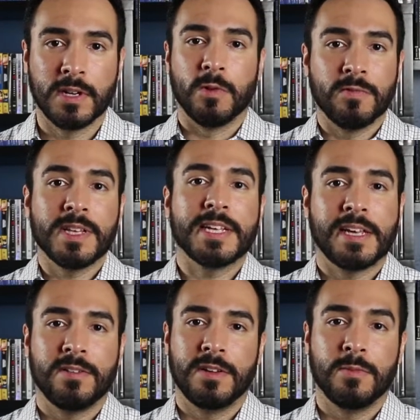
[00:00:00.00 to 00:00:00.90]
What really
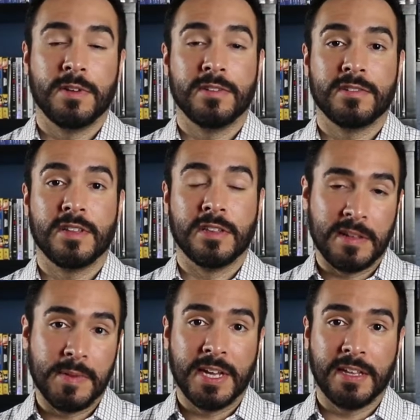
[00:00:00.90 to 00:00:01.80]
killed it was the
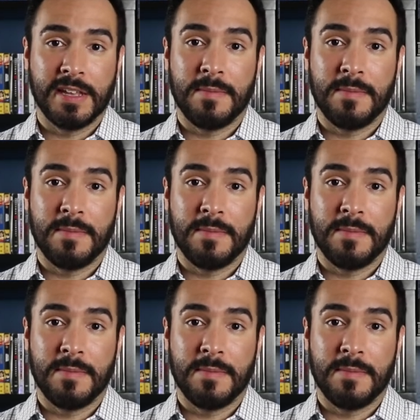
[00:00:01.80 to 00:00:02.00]
limiting the